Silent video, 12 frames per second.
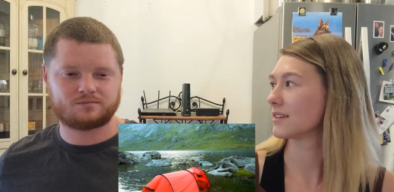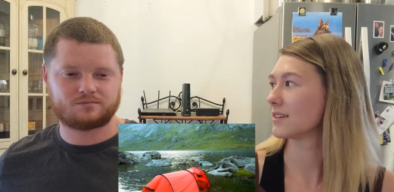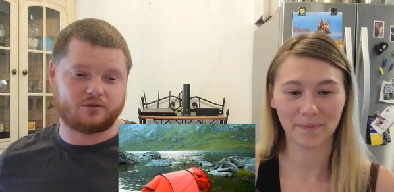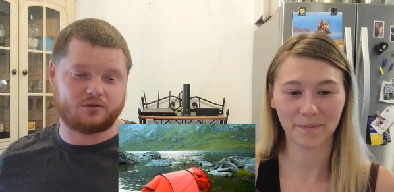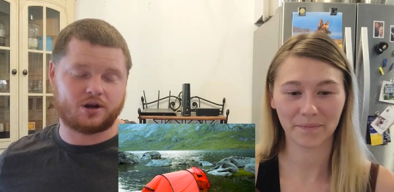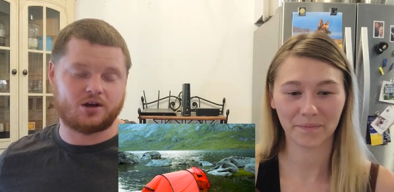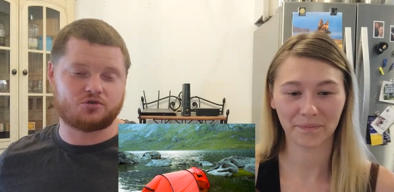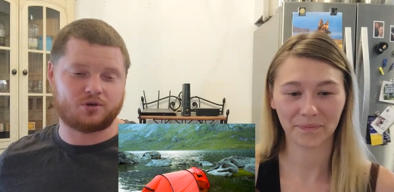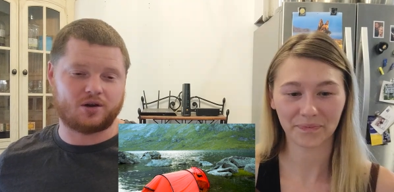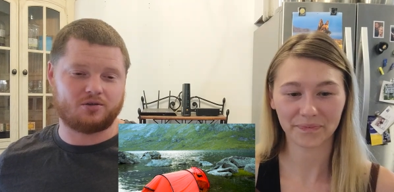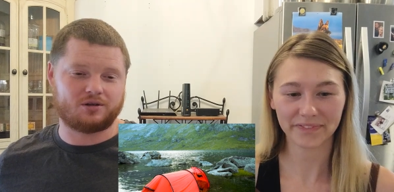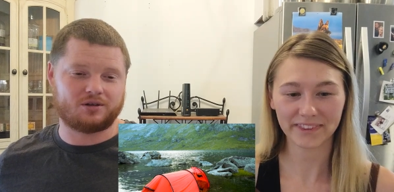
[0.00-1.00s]
Speaker 1: If you're not
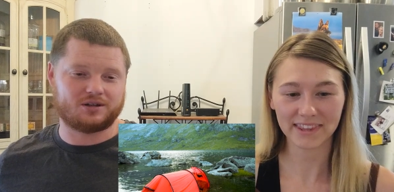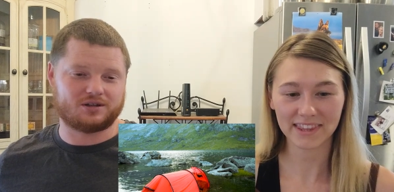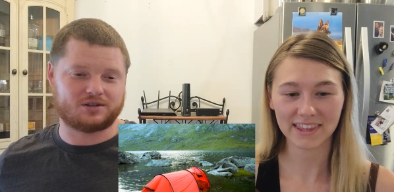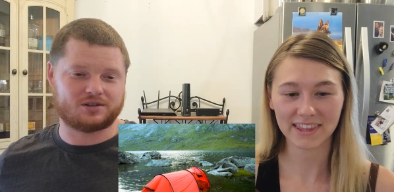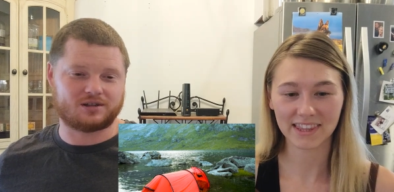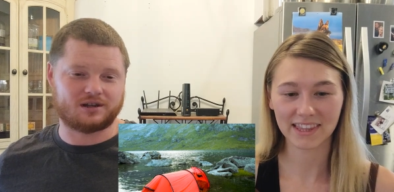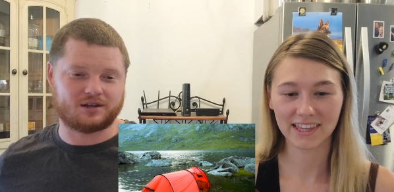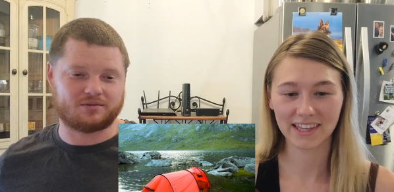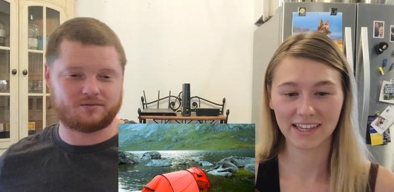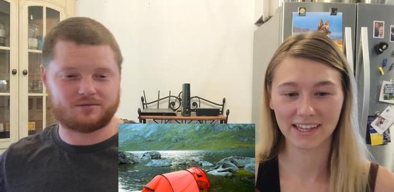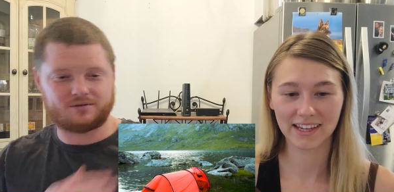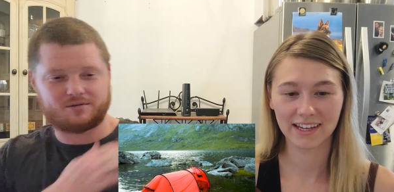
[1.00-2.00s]
drowning and it's just like,
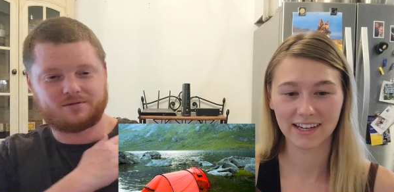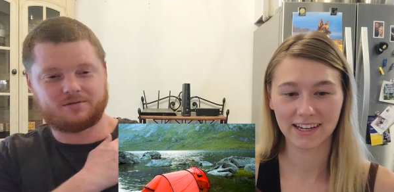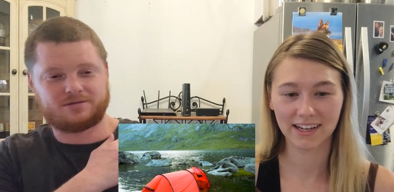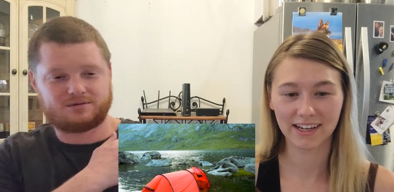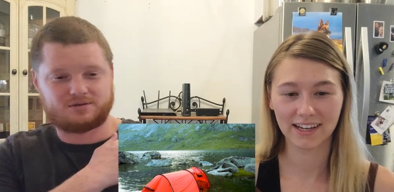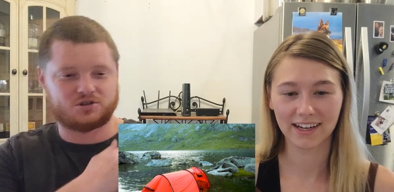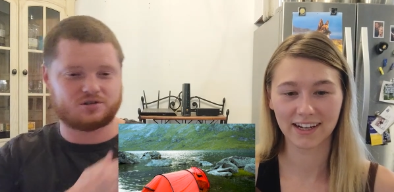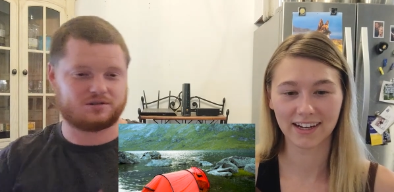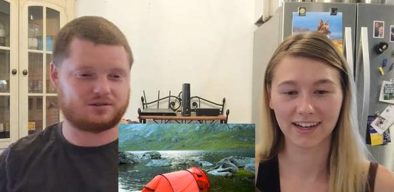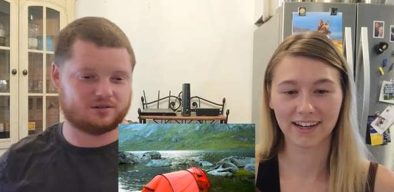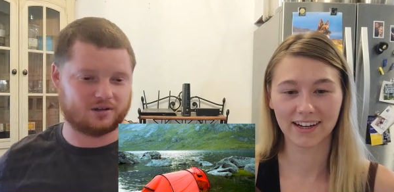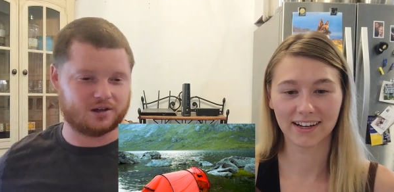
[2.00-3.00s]

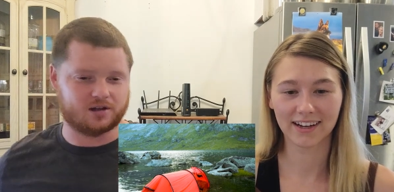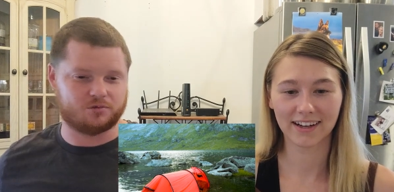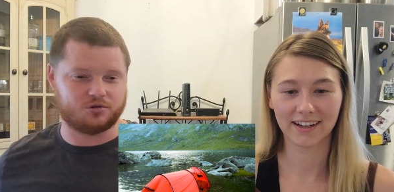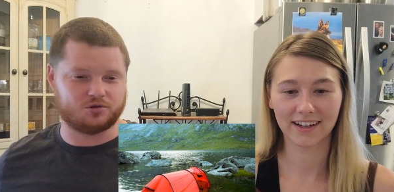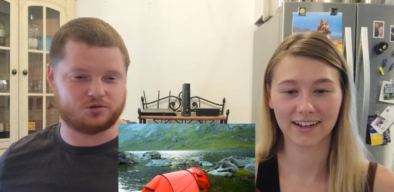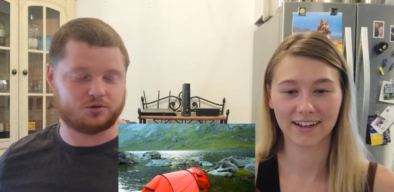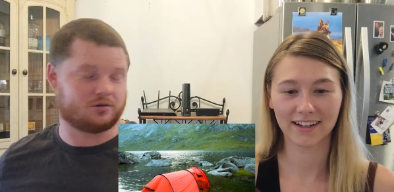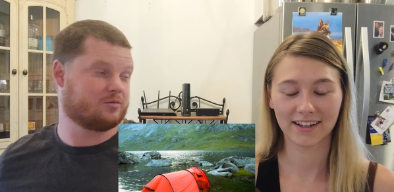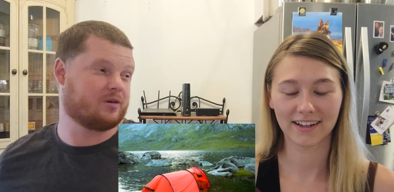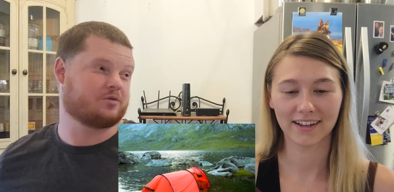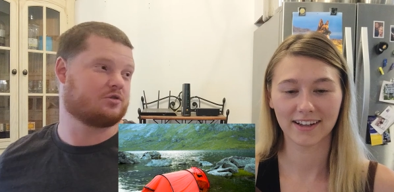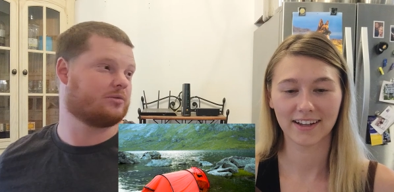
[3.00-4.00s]
just like up to your
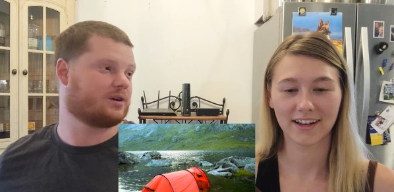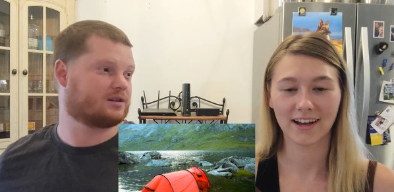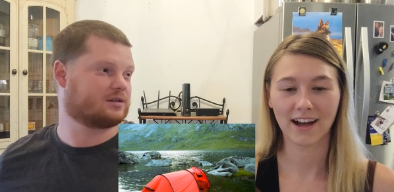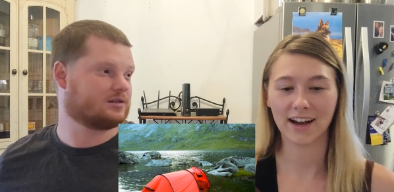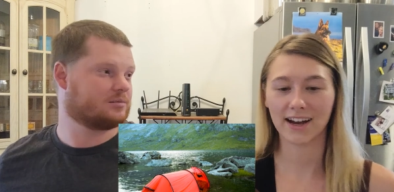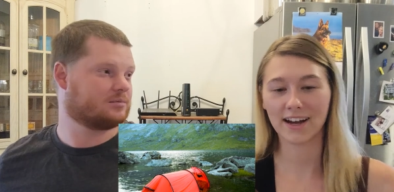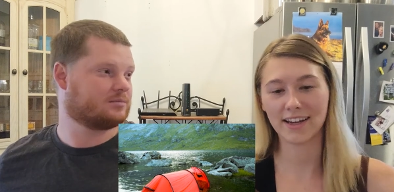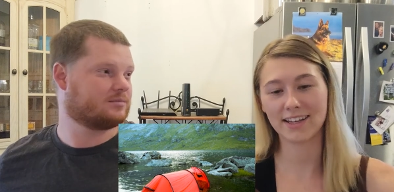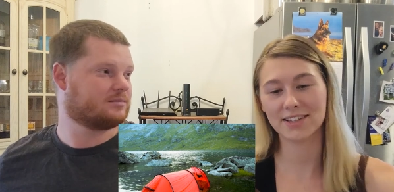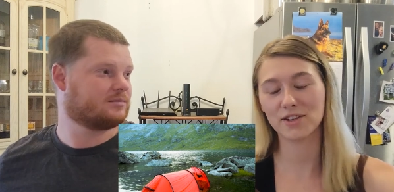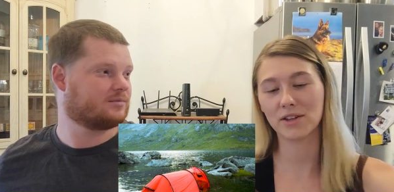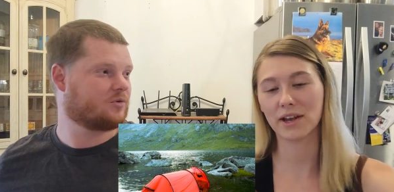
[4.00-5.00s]
shoulders, probably just go to sleep.
Speaker 2: I
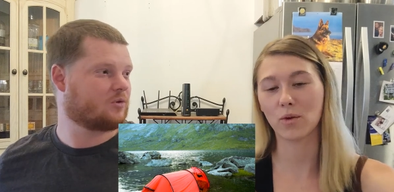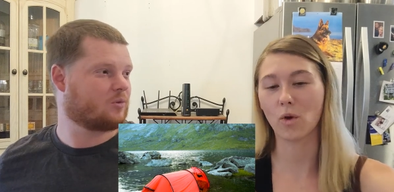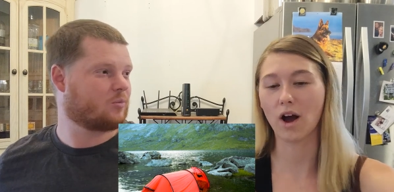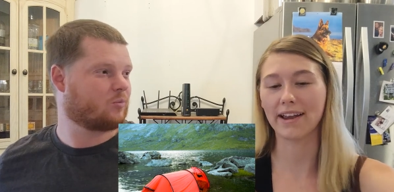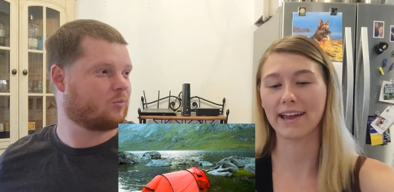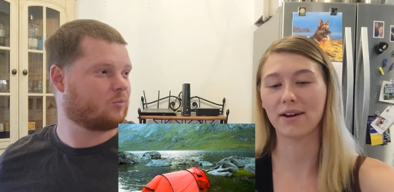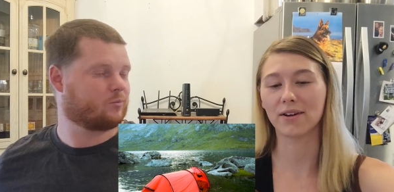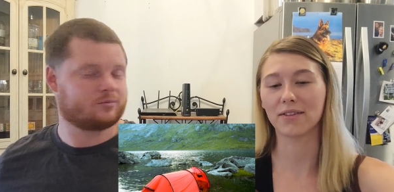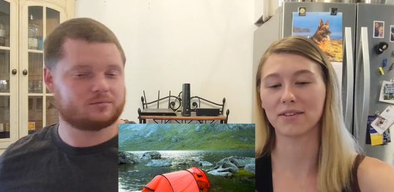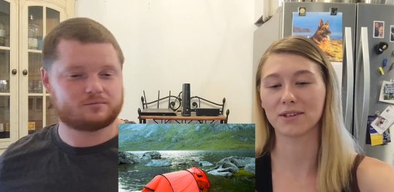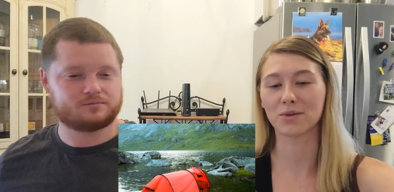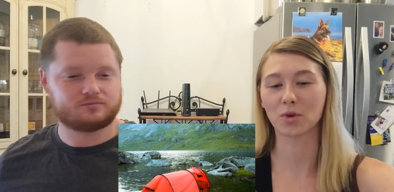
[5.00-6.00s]
guess you like walk out
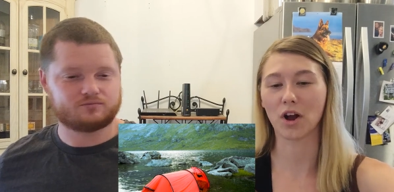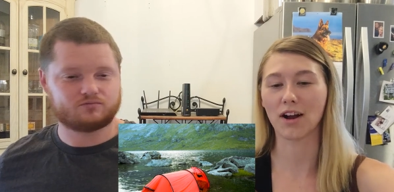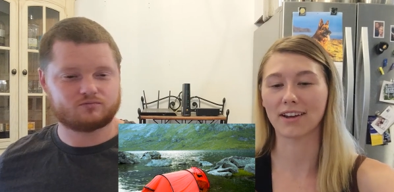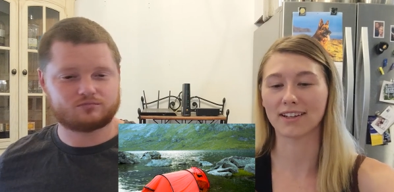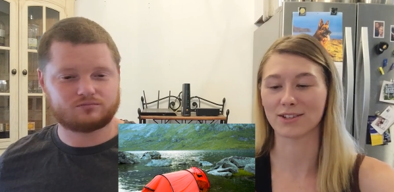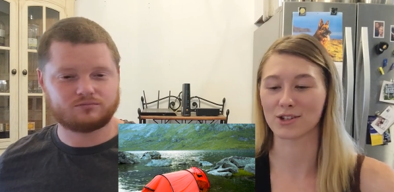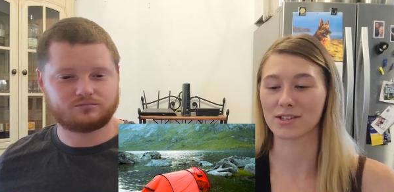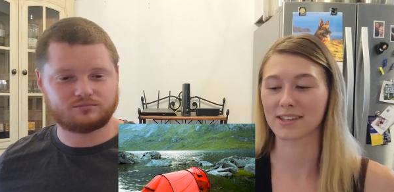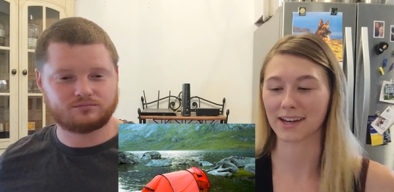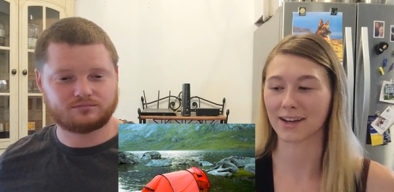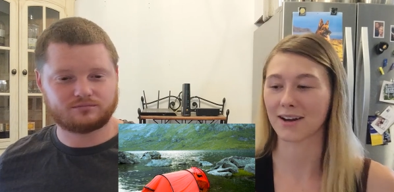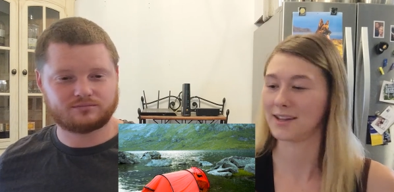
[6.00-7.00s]
on this rock and
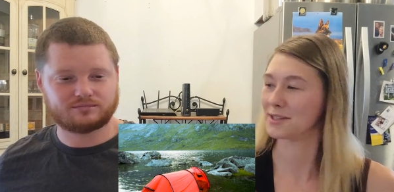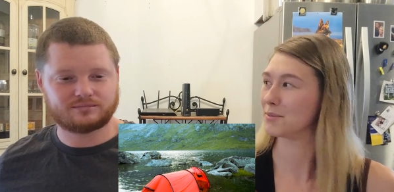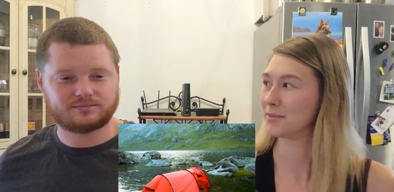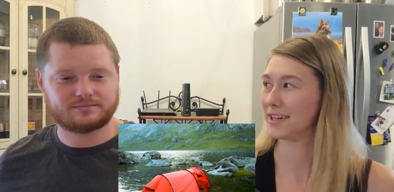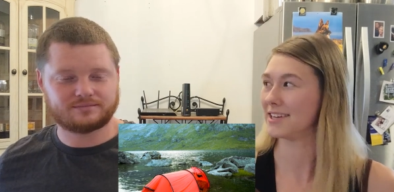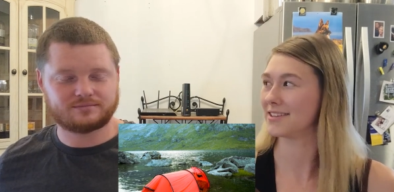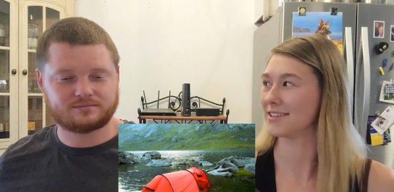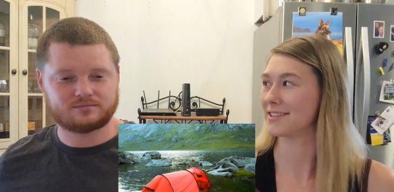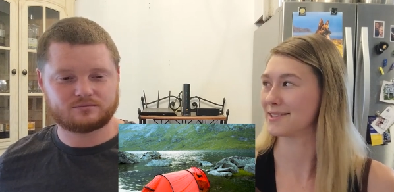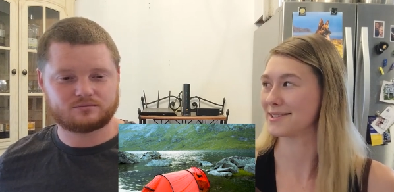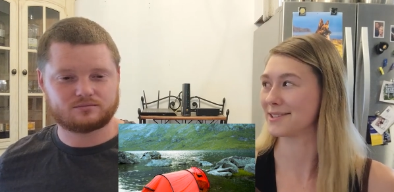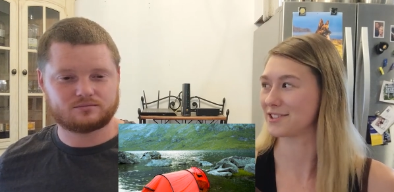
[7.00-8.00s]
just like contemplate the
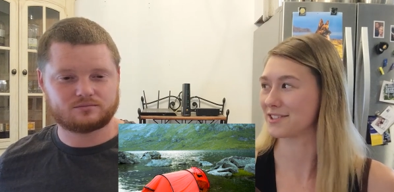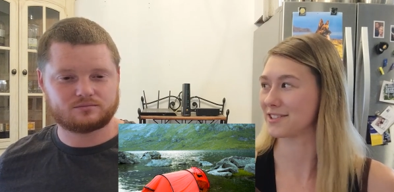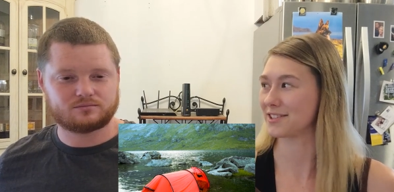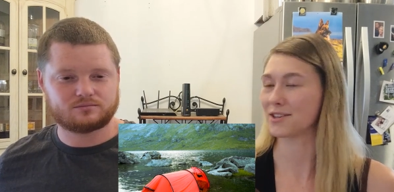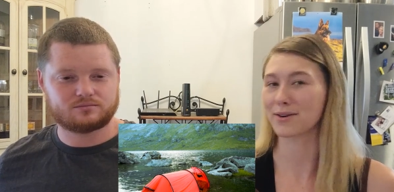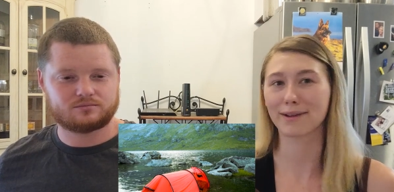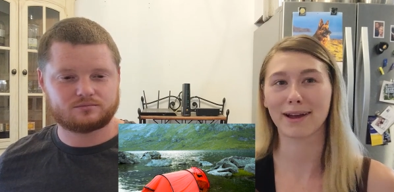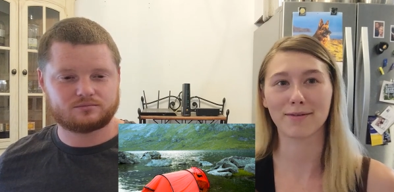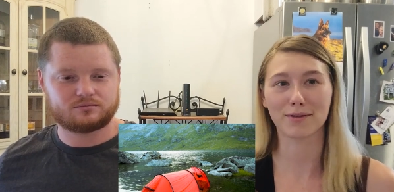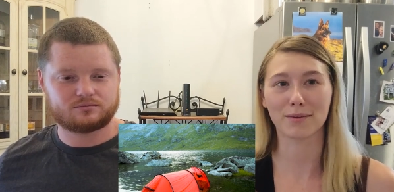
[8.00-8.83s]
decisions in your life